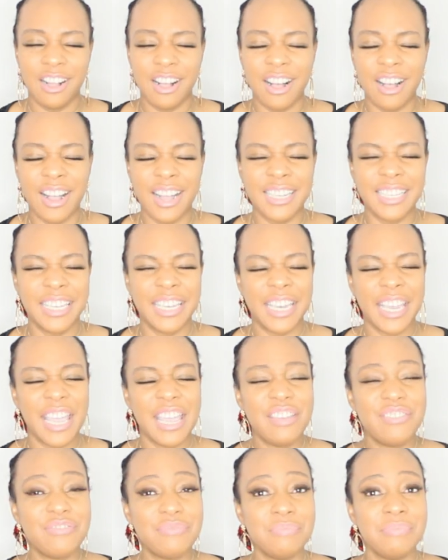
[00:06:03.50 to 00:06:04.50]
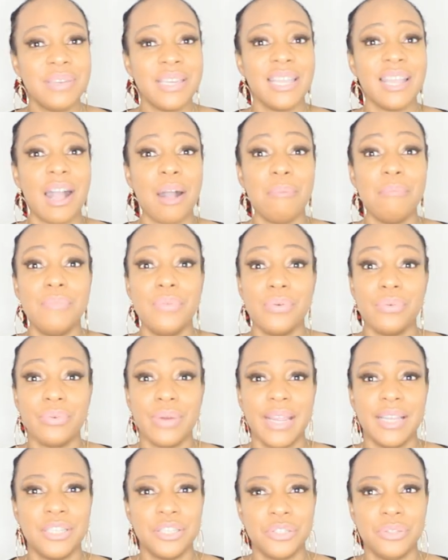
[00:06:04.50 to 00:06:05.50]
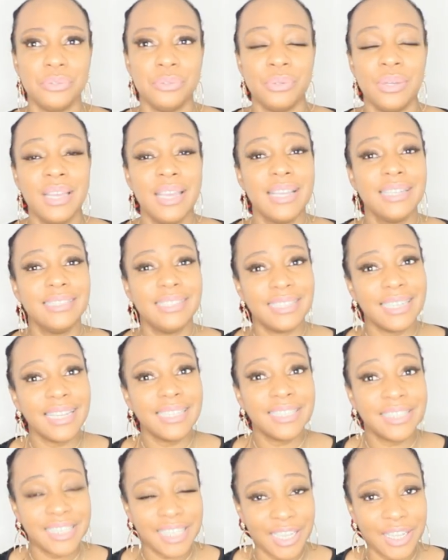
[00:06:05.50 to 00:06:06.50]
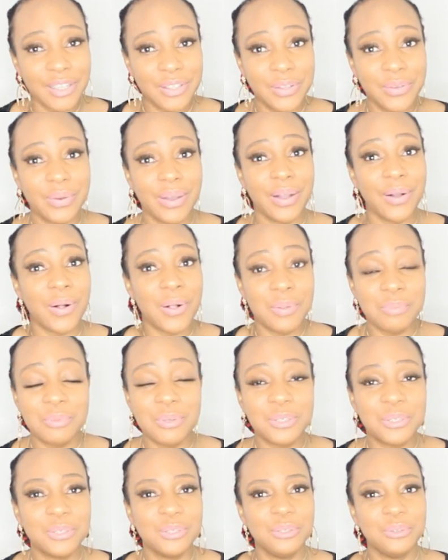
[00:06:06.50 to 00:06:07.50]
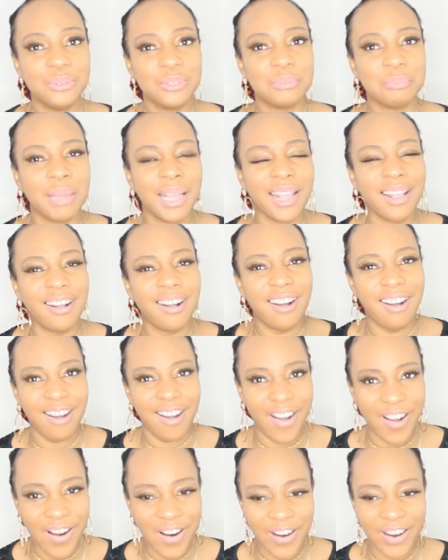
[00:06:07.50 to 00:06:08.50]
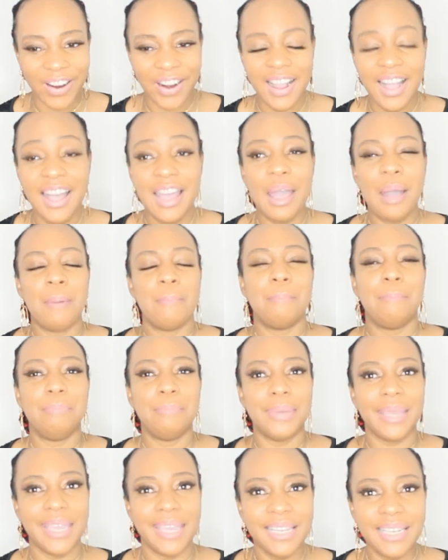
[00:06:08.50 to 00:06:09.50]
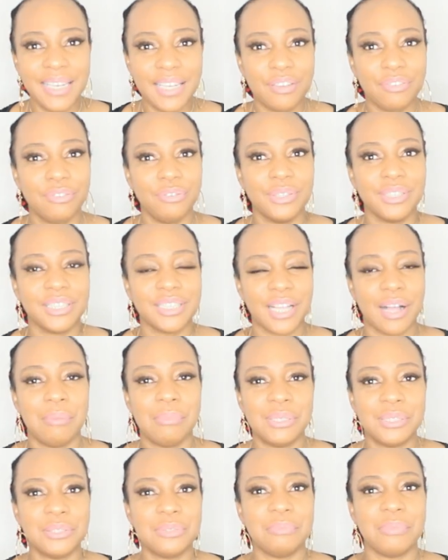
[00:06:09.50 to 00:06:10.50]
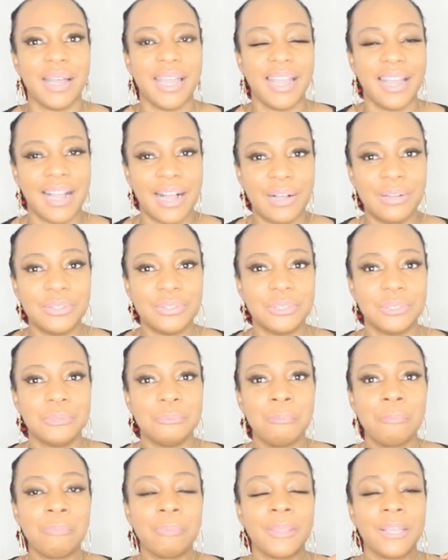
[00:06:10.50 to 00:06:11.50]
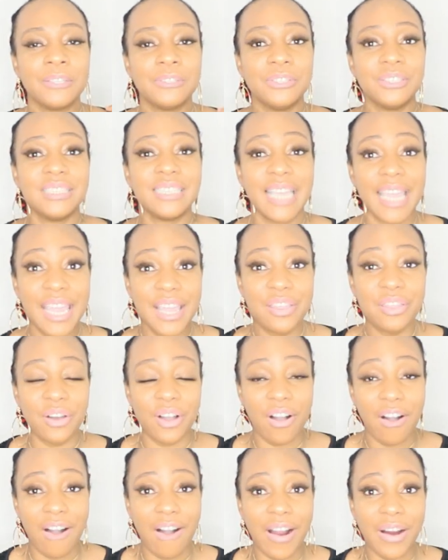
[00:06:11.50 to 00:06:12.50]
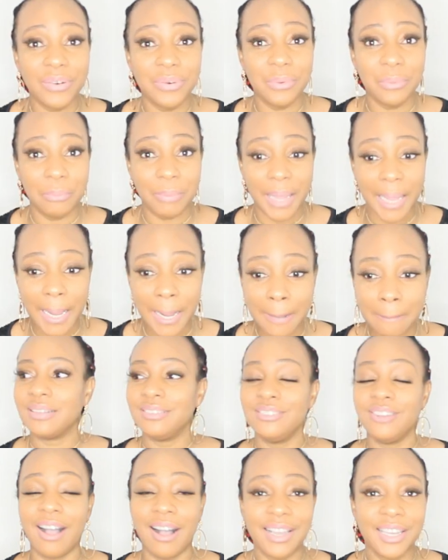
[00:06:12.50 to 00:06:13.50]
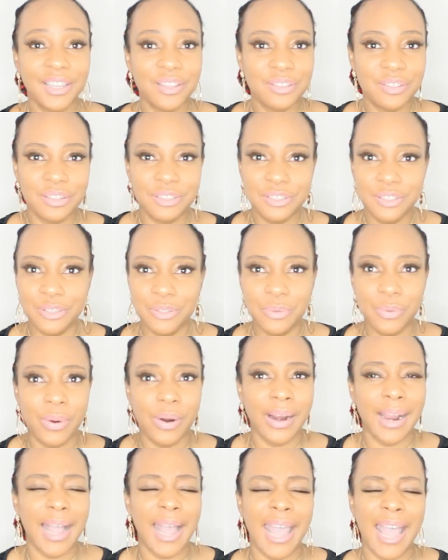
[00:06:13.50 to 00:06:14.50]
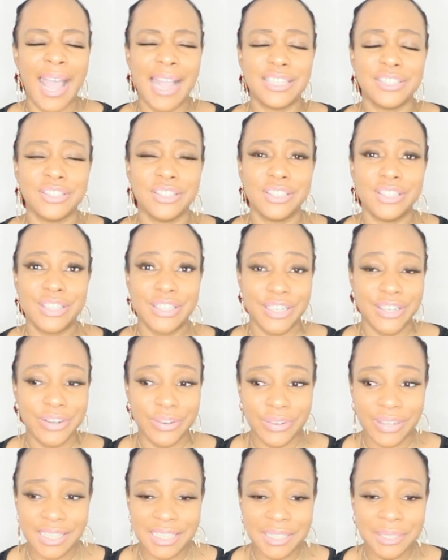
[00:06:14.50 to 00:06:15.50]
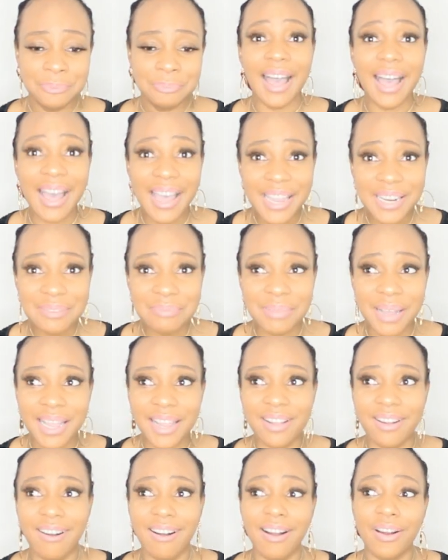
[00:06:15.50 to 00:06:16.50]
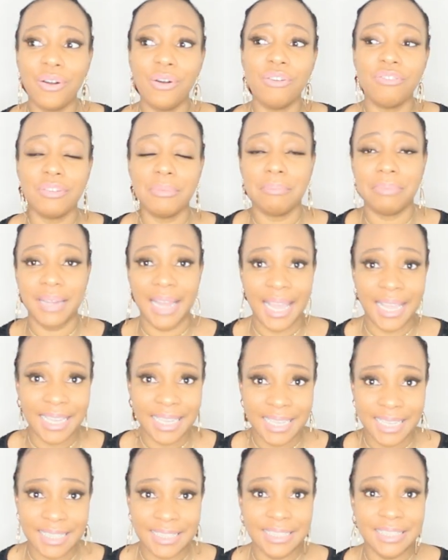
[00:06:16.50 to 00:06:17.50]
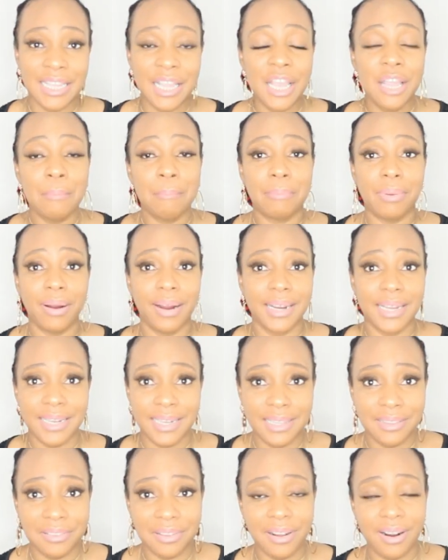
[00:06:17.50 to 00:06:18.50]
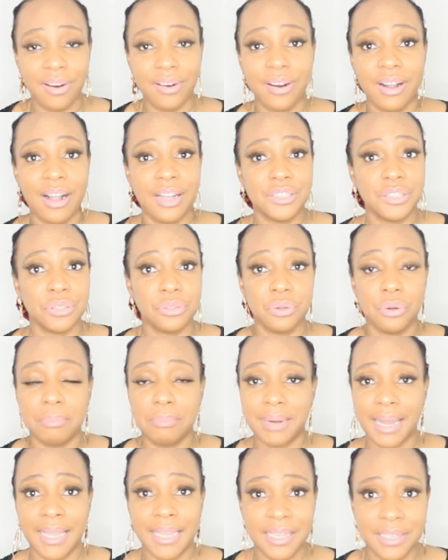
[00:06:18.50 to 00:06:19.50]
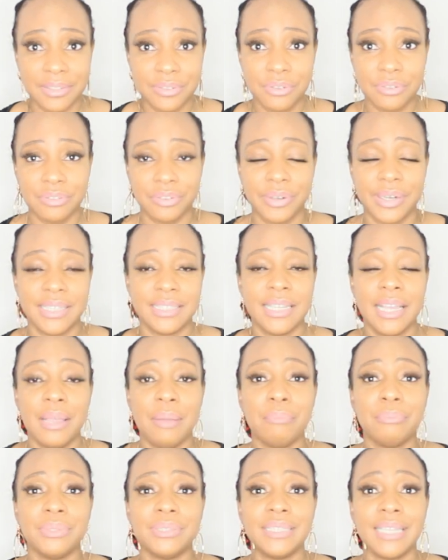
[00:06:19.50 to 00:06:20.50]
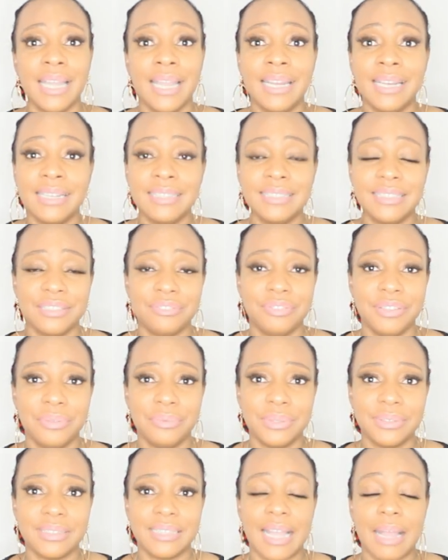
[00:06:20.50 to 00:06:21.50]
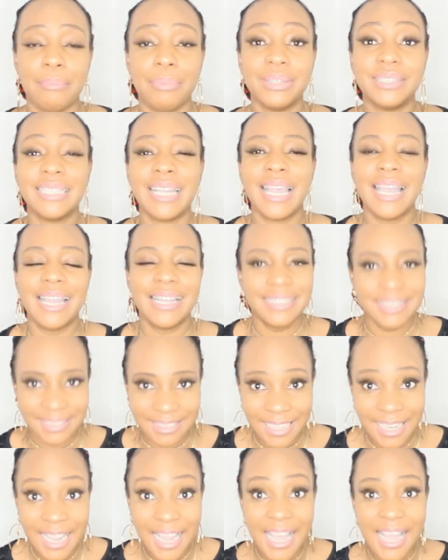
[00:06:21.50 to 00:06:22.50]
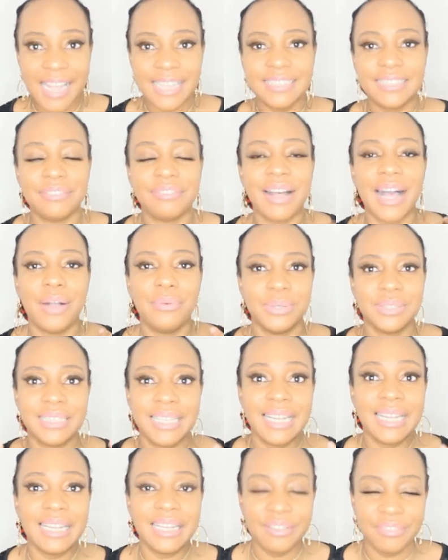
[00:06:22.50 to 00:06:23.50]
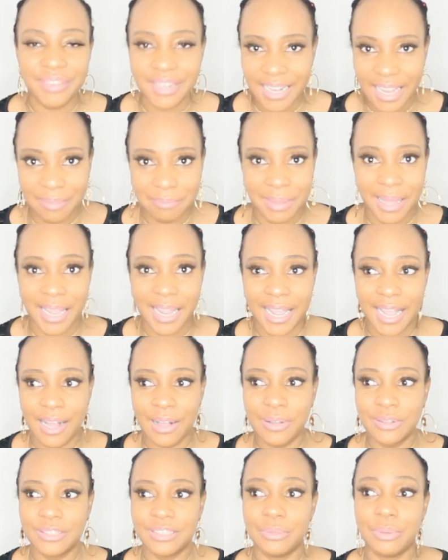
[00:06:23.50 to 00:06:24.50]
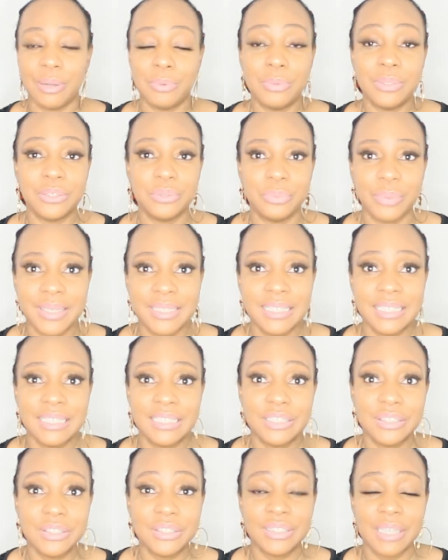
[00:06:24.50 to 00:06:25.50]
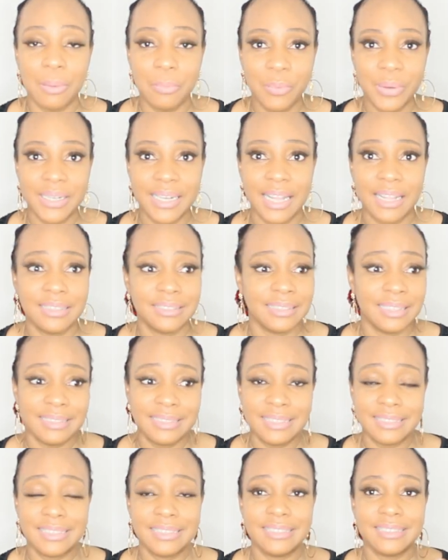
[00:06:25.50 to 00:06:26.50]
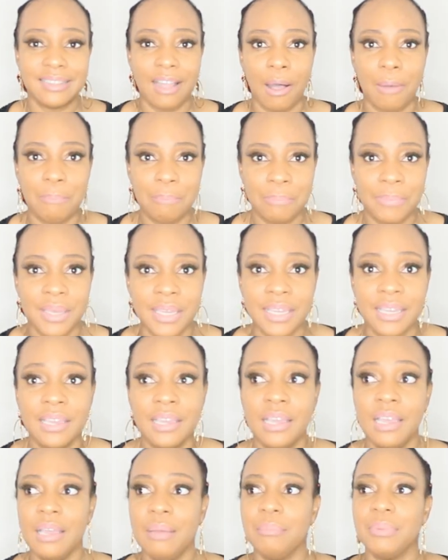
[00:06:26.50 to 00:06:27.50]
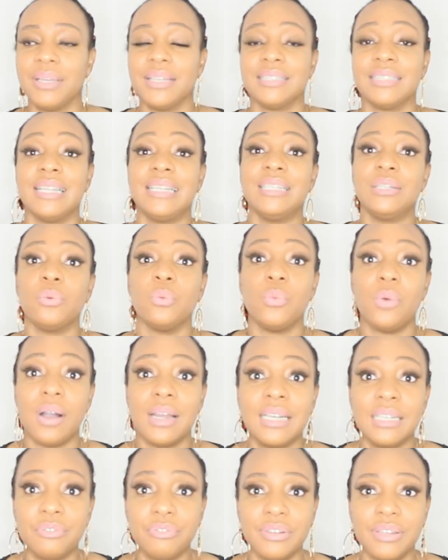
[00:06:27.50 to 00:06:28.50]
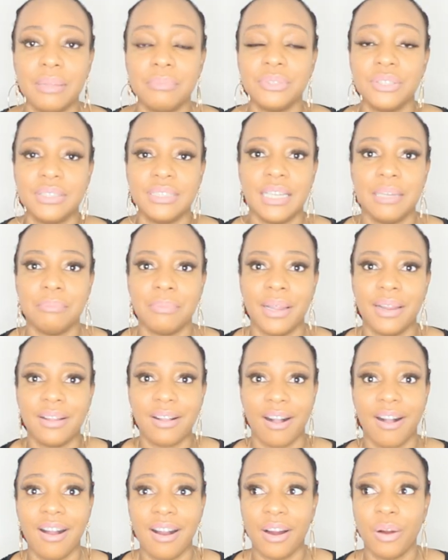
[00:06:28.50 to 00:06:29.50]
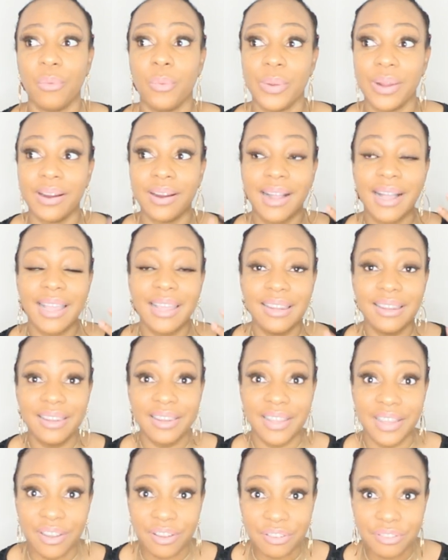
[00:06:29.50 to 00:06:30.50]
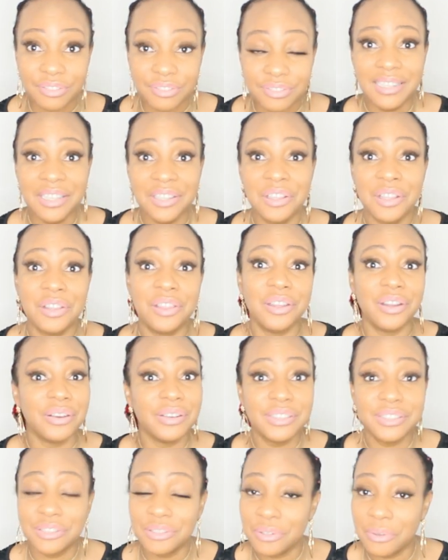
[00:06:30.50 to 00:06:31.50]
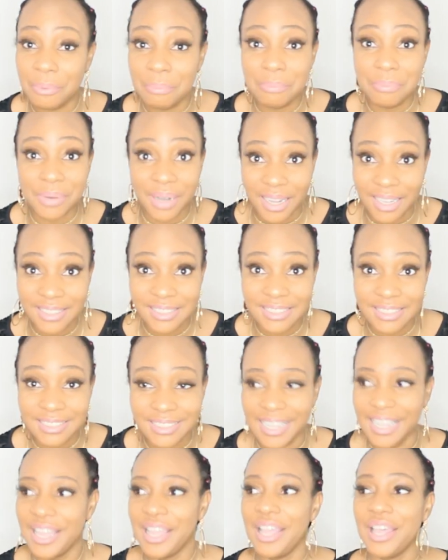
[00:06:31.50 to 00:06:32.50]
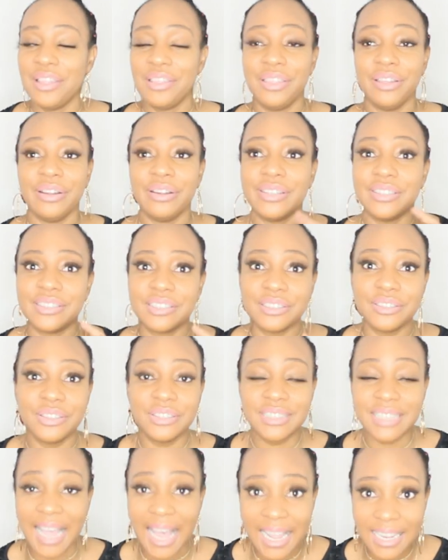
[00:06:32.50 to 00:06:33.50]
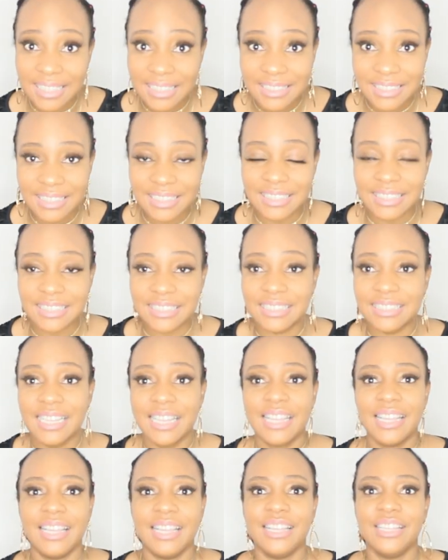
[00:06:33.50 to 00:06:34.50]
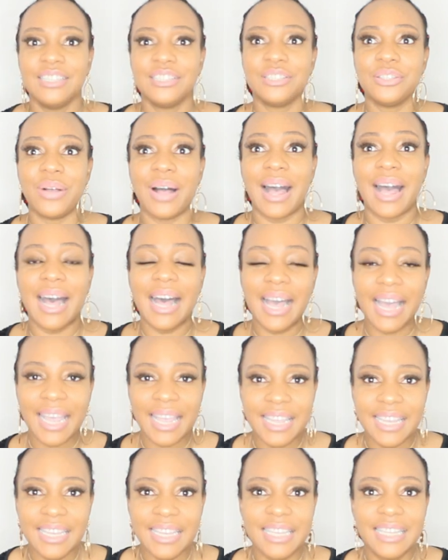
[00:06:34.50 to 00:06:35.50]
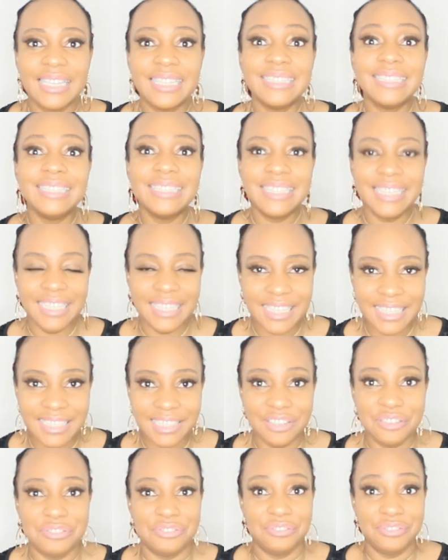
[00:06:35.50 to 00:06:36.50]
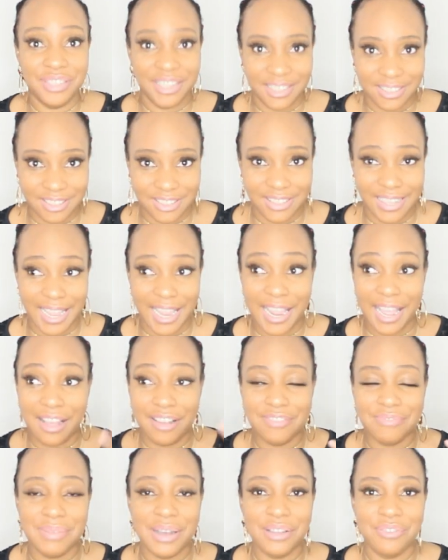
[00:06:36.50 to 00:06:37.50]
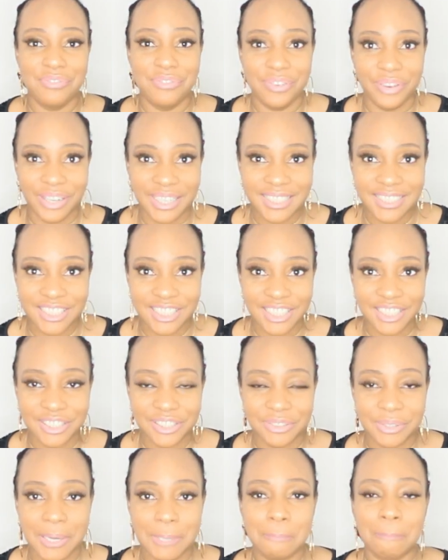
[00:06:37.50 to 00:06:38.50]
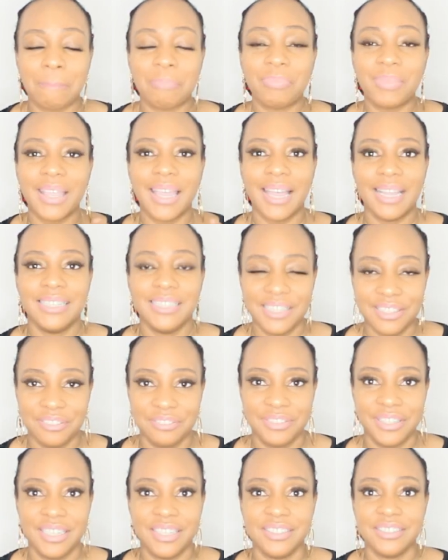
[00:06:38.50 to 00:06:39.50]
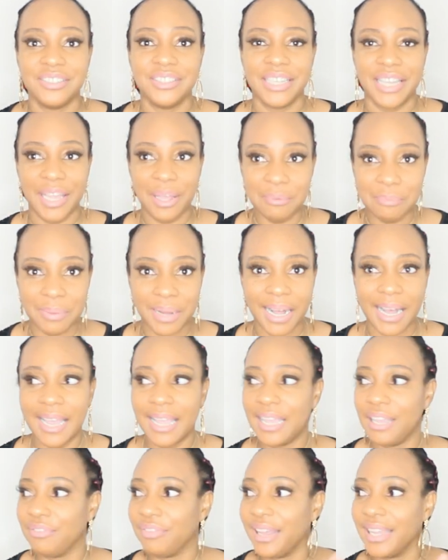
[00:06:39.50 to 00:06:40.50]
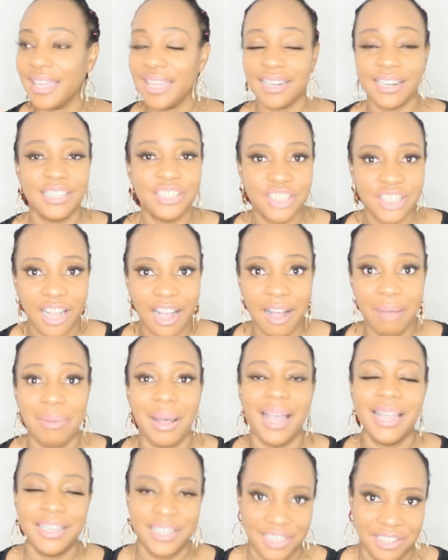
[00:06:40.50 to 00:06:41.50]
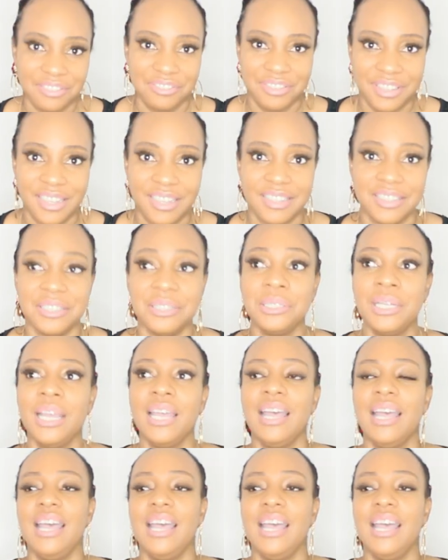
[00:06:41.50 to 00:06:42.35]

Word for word: God gave me a breakthrough. Did I tell you I almost lose my car? Bailiff was coming to my house to take the car away, knocking the door. I had to literally hide my car over blankets, park it in the garage, throw a blanket over it, pretend as if it was, pretend as if I wasn't living at my house. I was renting it to someone else and this is not me because I didn't want it for them to take my car. Where I live, there is no bus, there is no taxis. So I need a vehicle. I have my four children I need a vehicle to get by. If I get a job, I need a vehicle.